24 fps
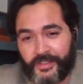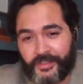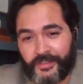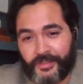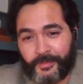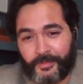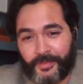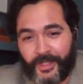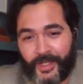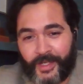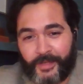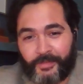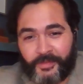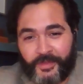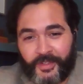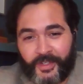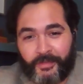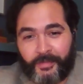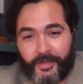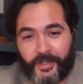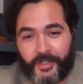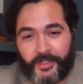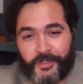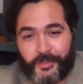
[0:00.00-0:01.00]
sometimes,
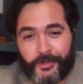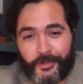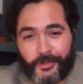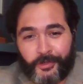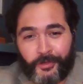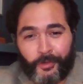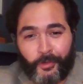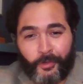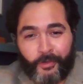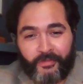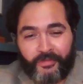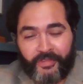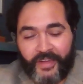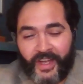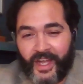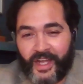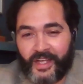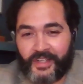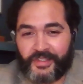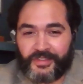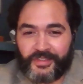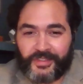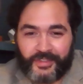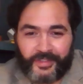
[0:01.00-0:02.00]
like making sure you're going
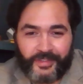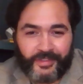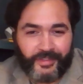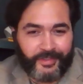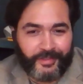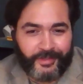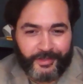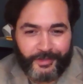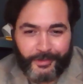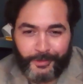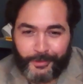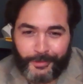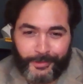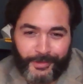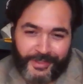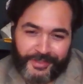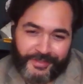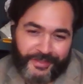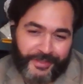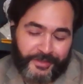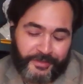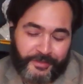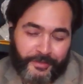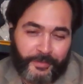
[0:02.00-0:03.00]
fast, and it's
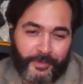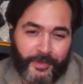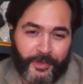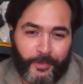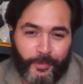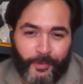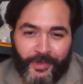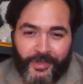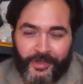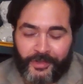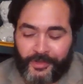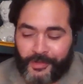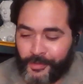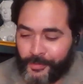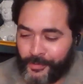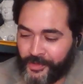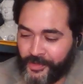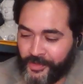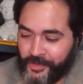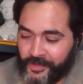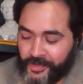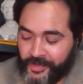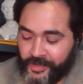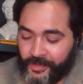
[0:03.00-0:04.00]
not something you want to do
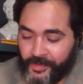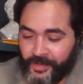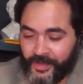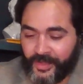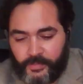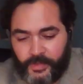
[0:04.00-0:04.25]
when you're new.